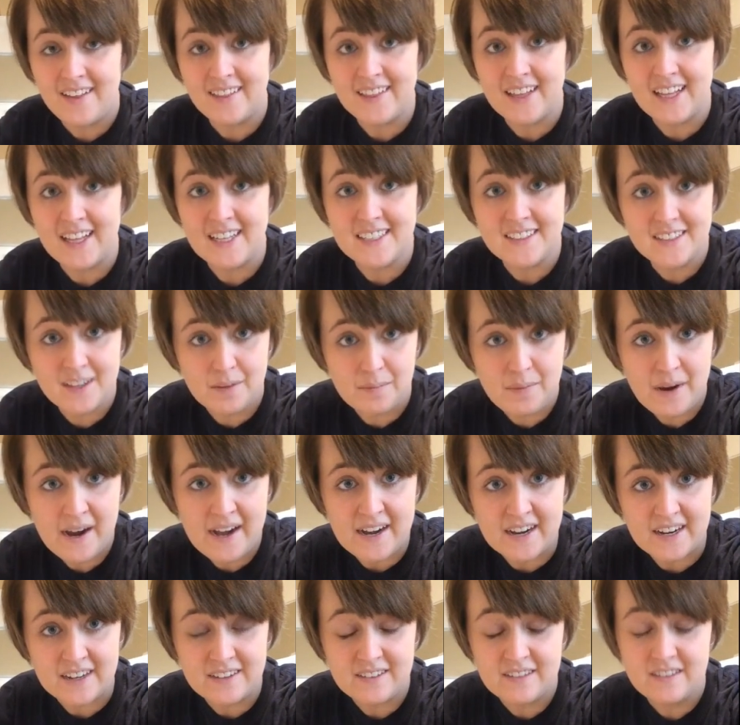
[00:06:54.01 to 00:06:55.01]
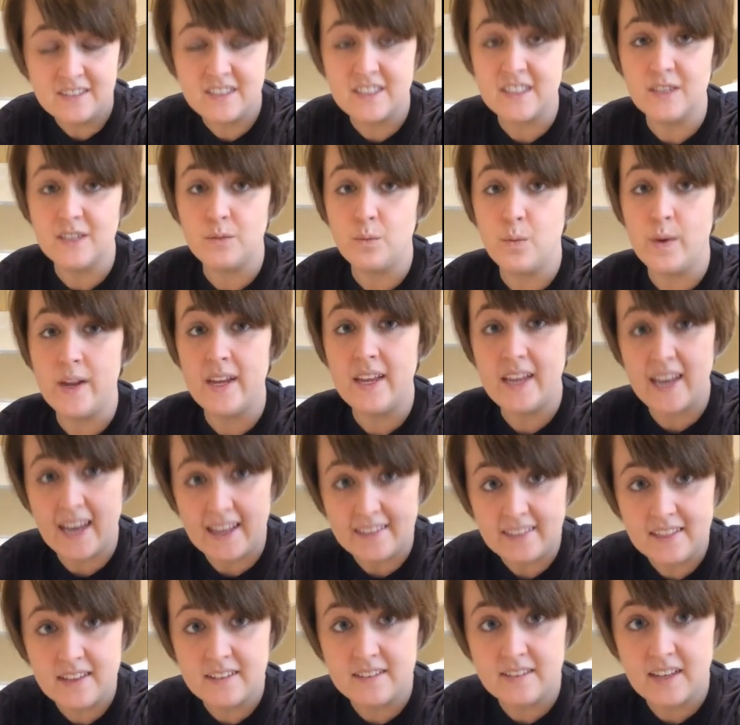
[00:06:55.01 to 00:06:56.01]
and let's compare. Did we
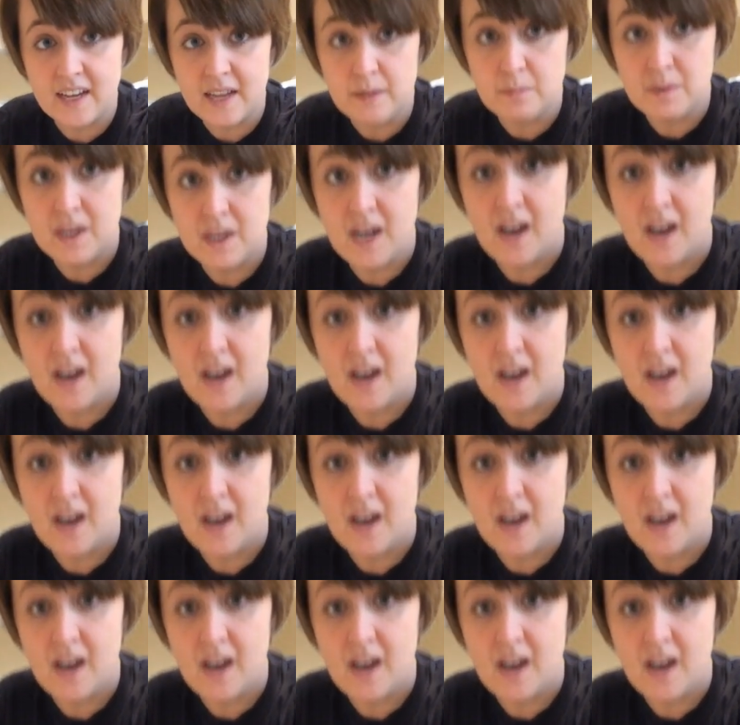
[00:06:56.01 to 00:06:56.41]
get the same